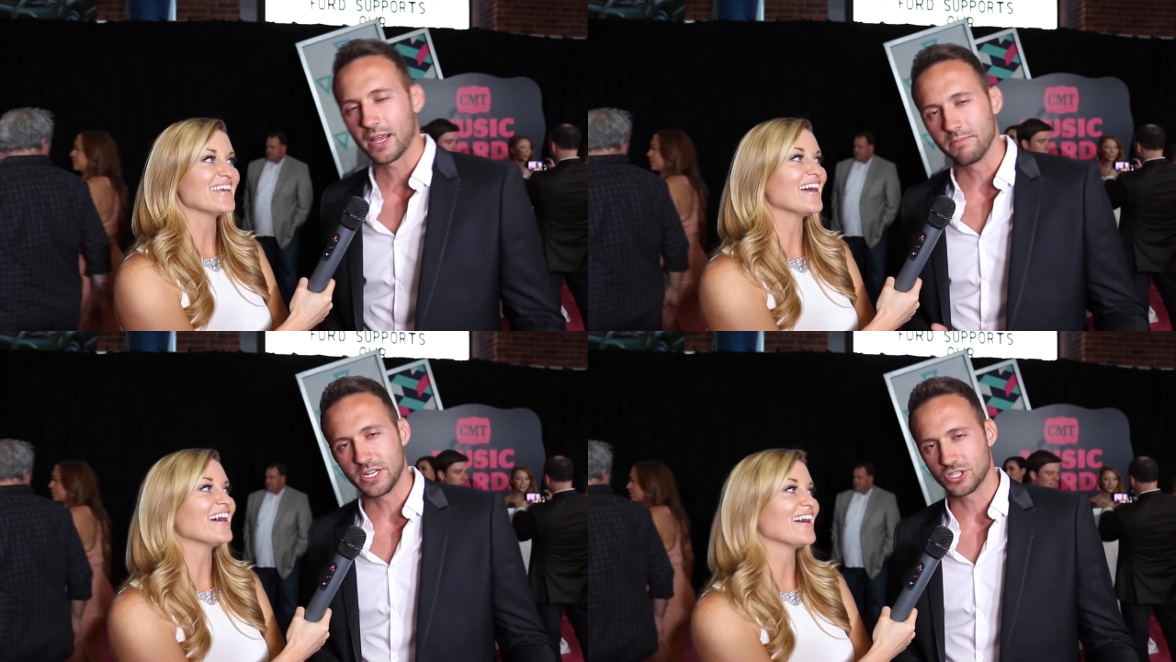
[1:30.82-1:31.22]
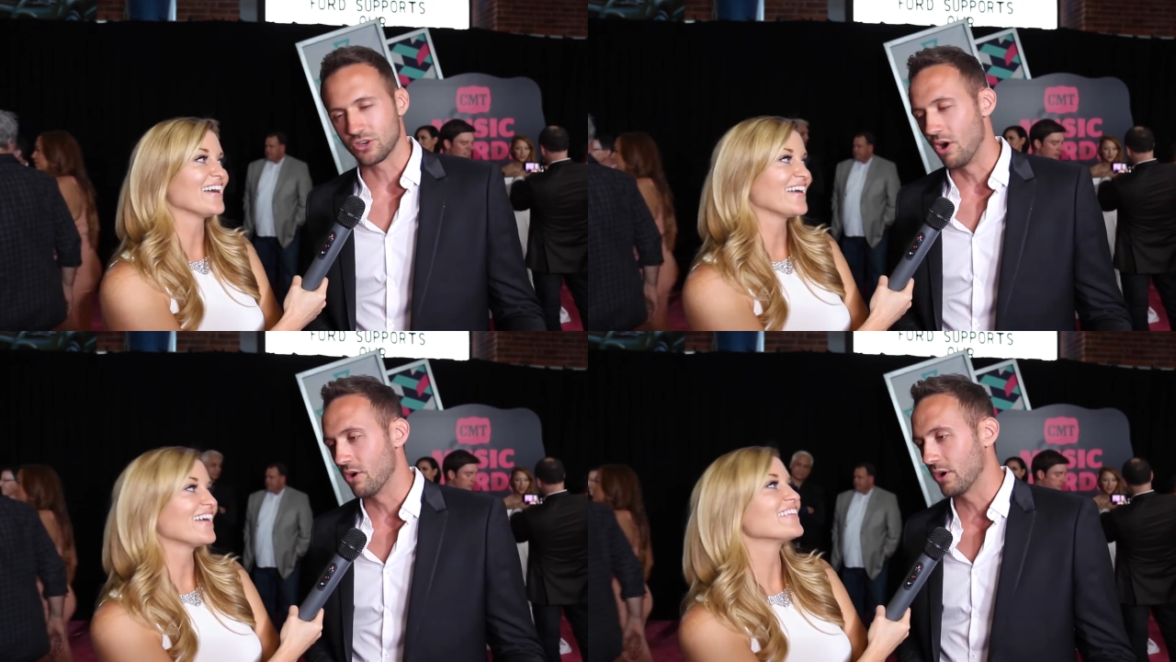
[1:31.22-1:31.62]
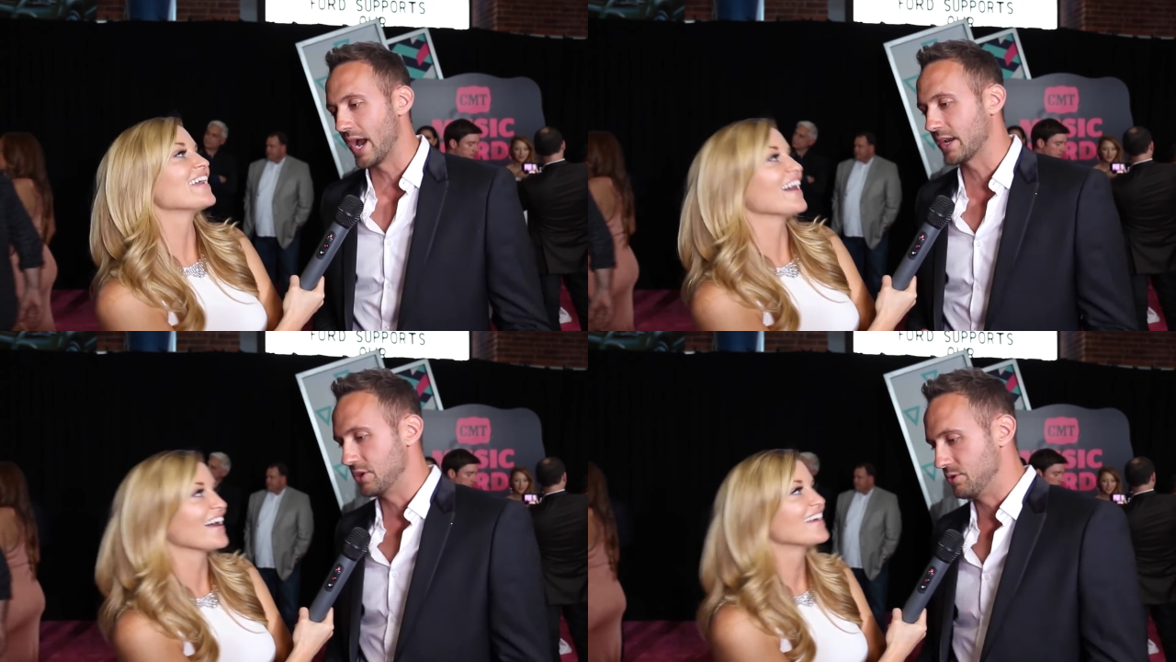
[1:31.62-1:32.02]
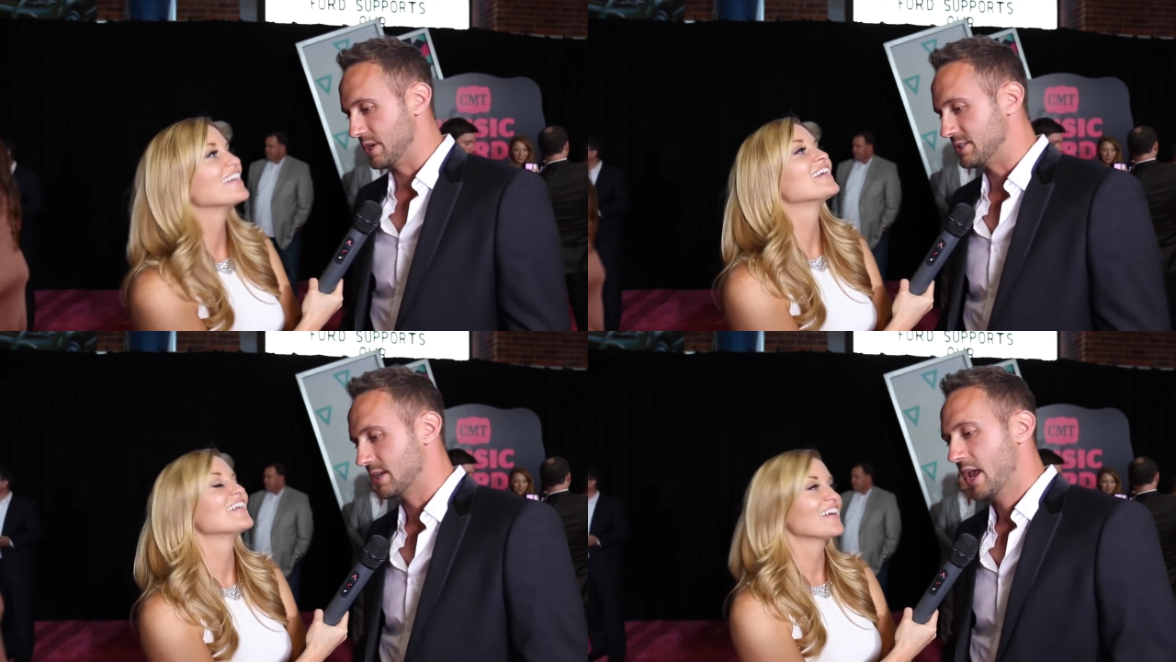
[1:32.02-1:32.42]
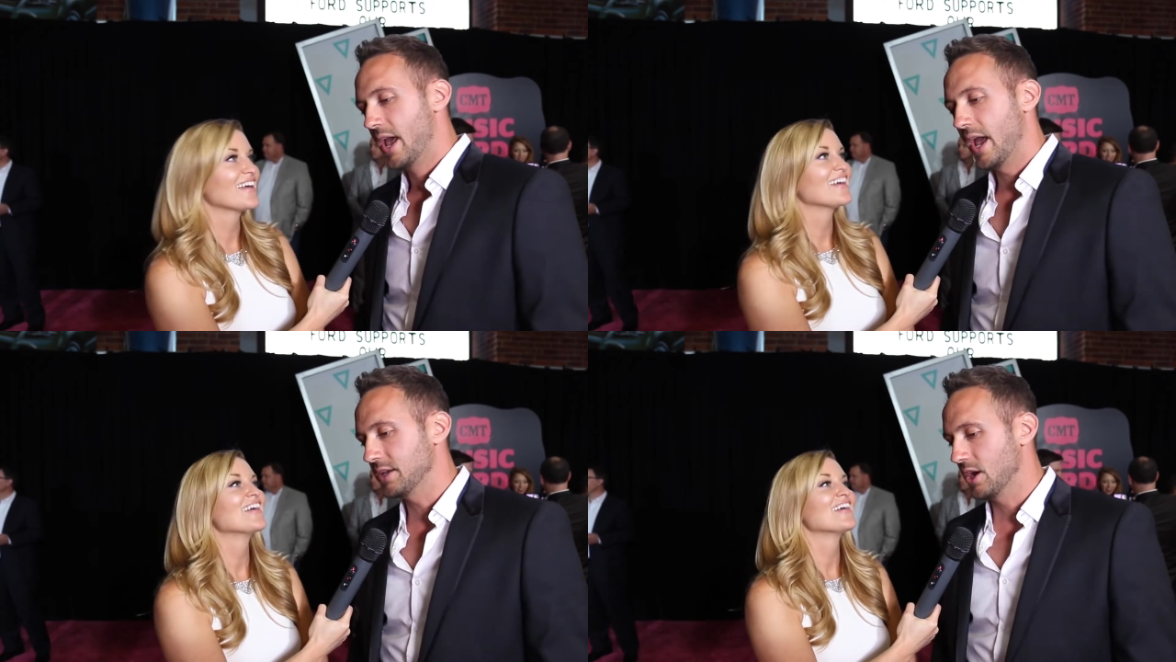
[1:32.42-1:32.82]
Speaker 1: can be stronger. I can do this.
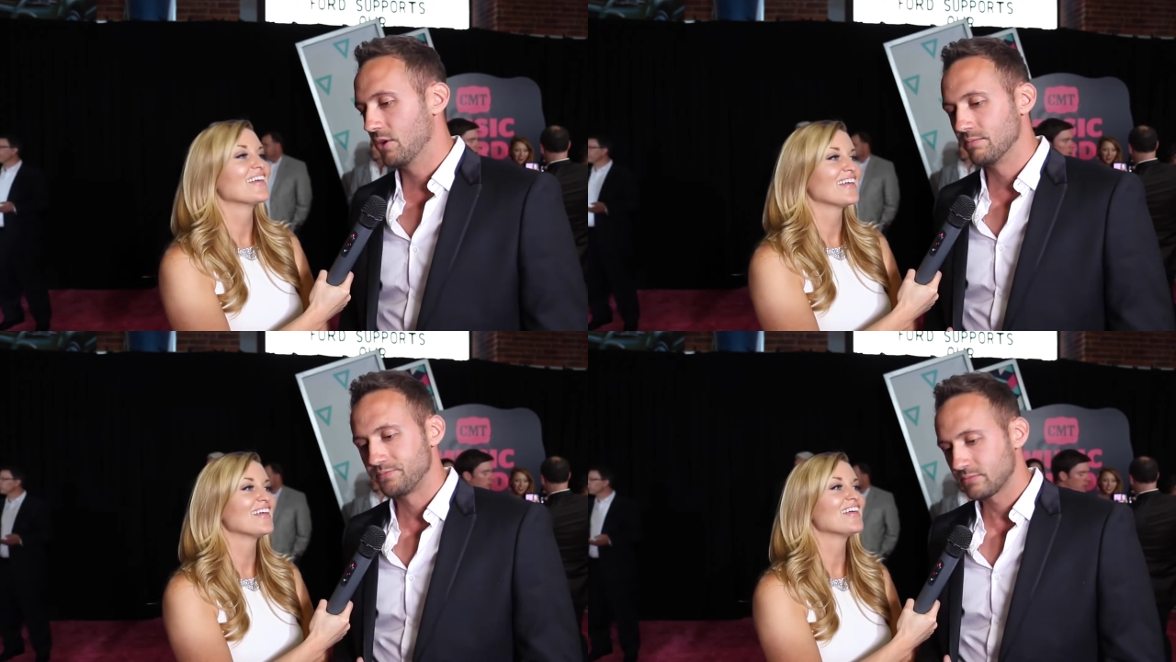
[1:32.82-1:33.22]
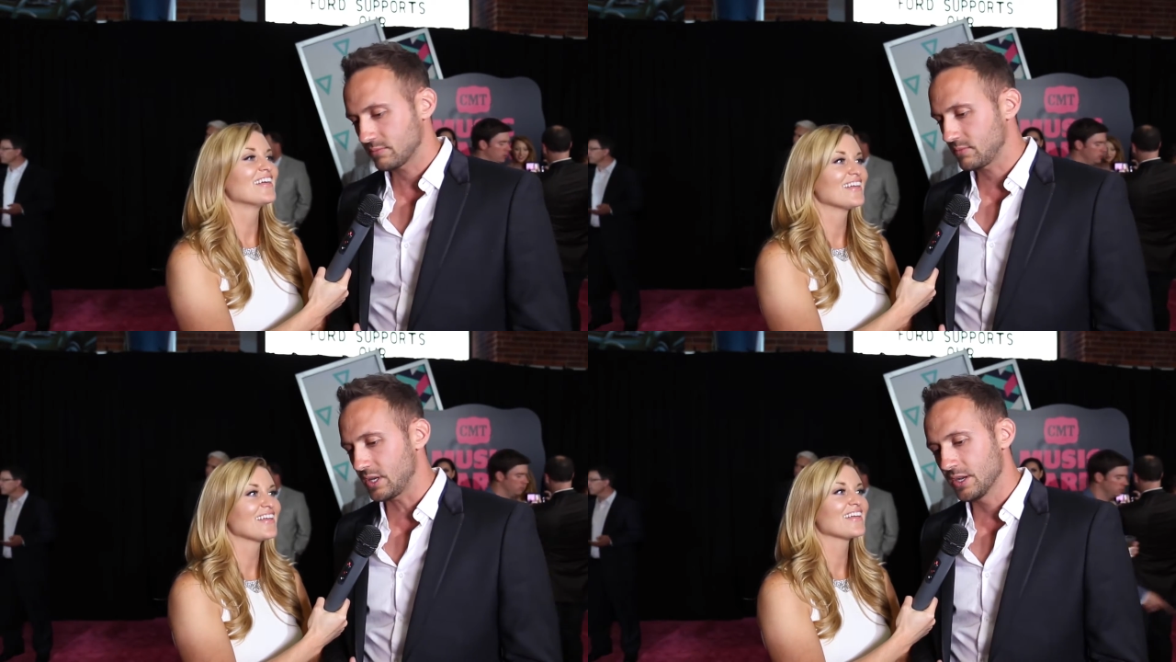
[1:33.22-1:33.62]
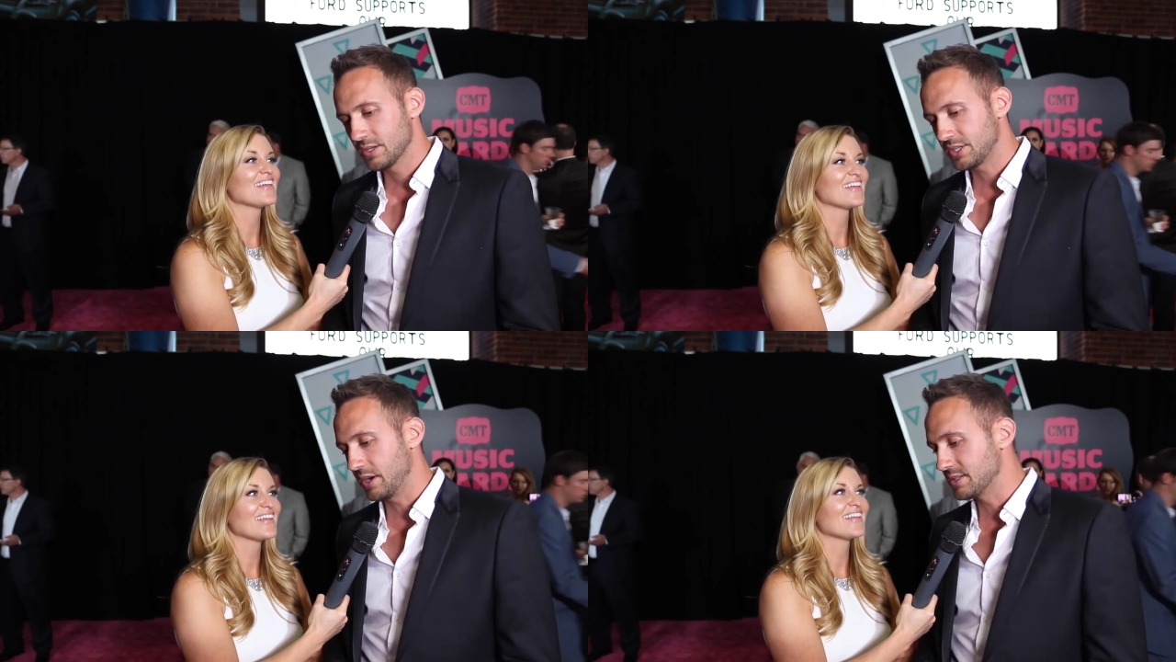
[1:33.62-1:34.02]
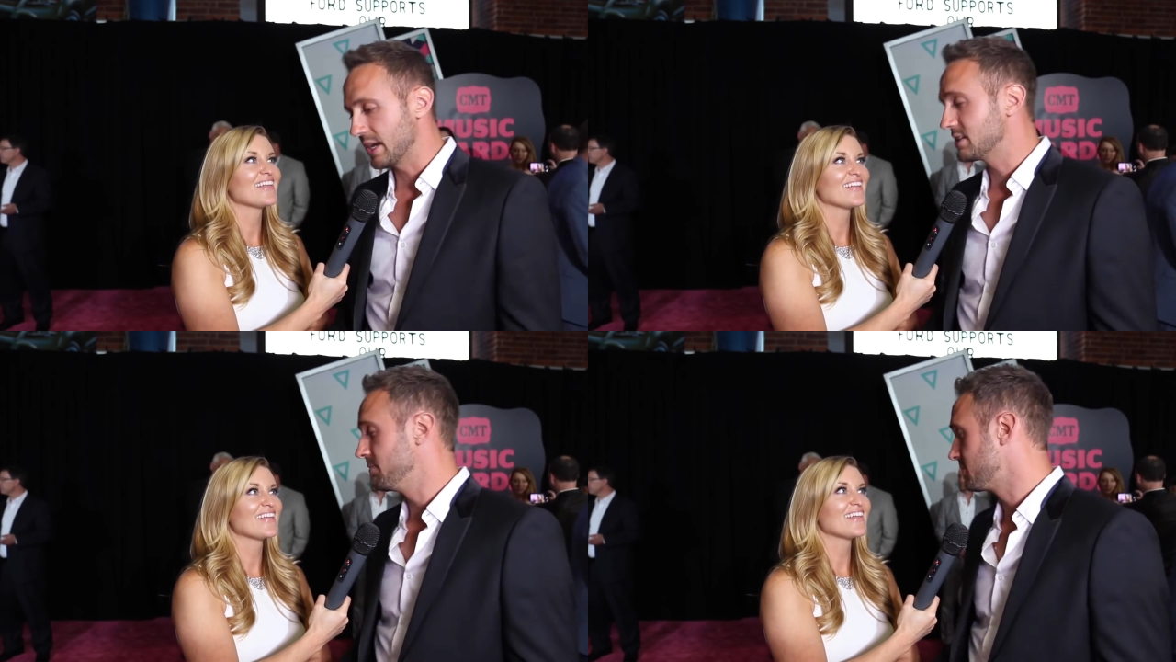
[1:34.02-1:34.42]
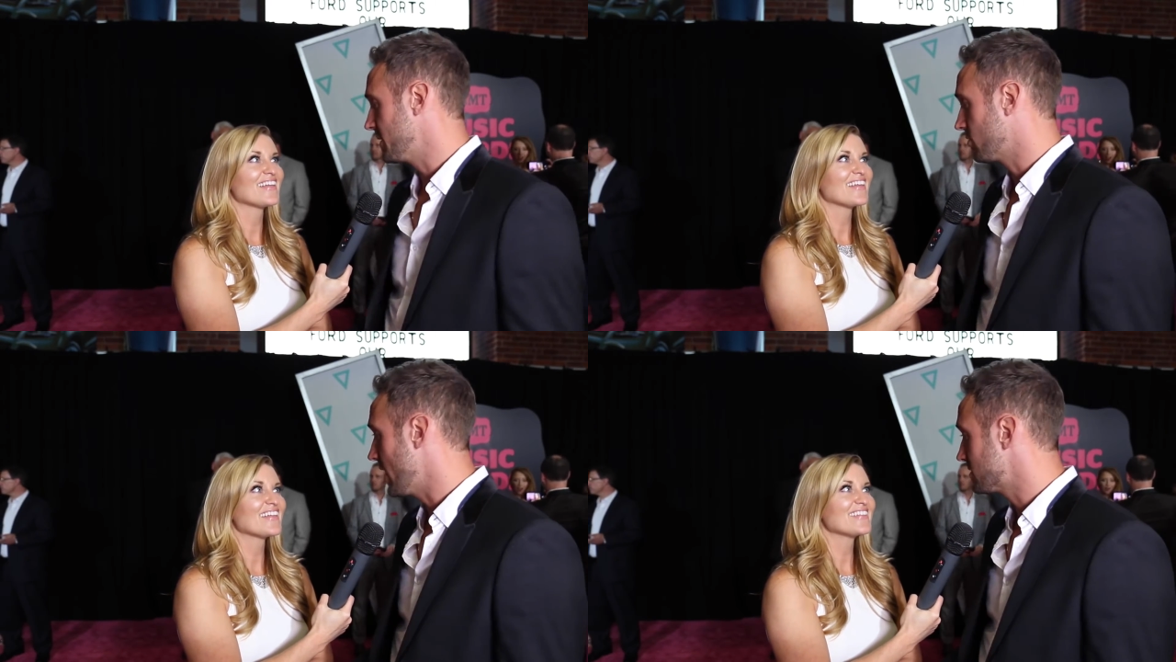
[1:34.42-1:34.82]
And you know, SiriusXM has been
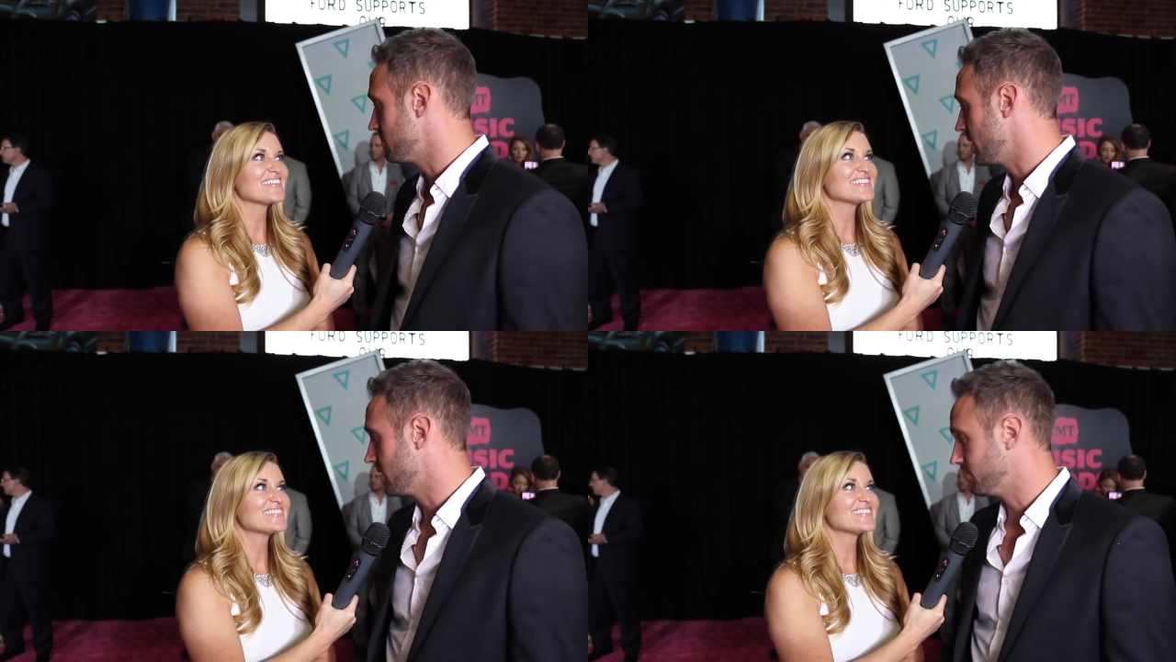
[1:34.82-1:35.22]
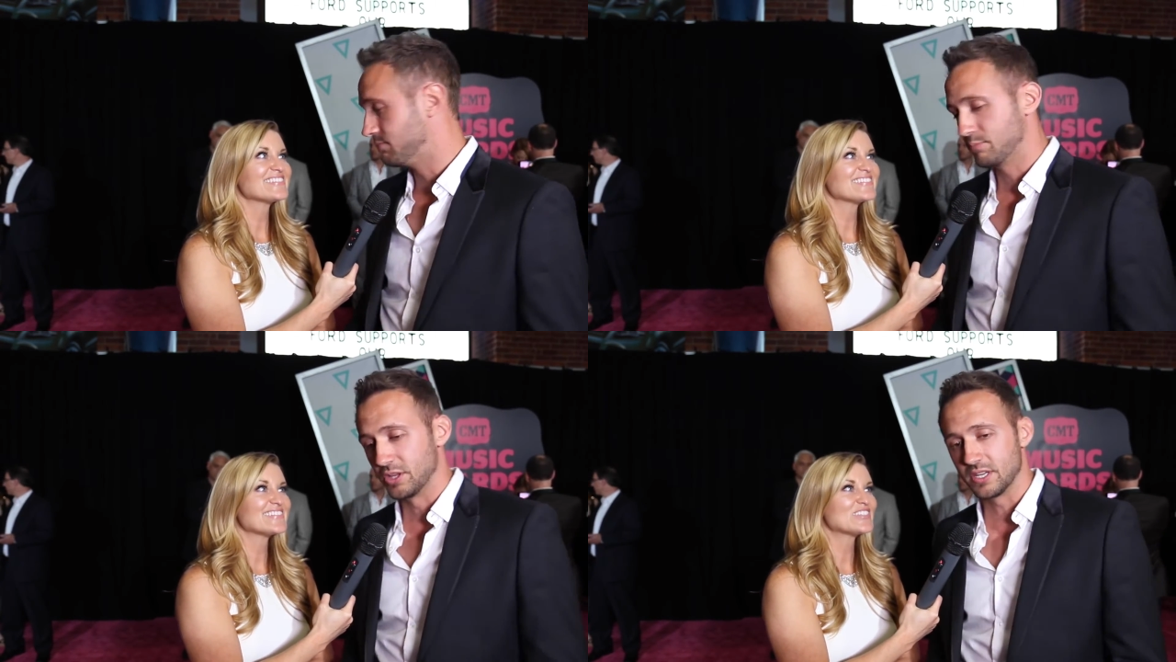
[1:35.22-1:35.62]
great to me to put